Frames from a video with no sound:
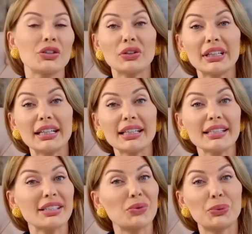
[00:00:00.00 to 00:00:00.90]
know,
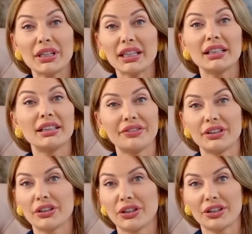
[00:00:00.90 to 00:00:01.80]
ladies, we live
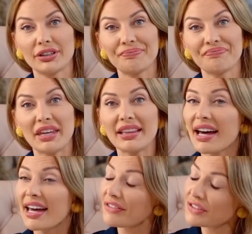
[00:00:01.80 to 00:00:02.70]
and learn. And I
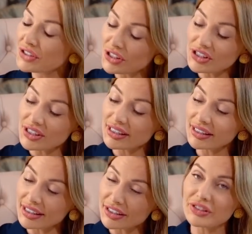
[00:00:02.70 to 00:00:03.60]
have certainly
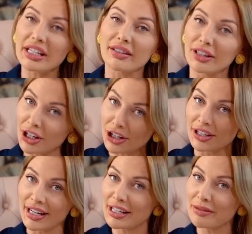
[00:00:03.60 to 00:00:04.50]
lived and learned
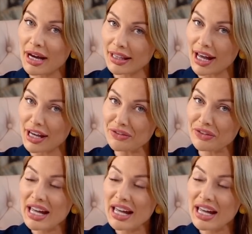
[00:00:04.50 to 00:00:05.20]
in my life.